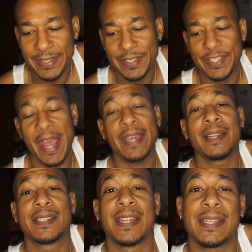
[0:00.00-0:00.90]

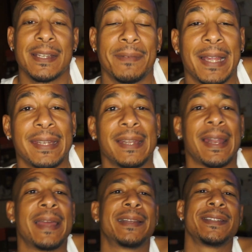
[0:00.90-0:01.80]
Jada, that's something I didn't
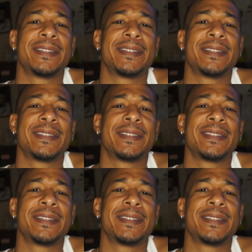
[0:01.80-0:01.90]
like.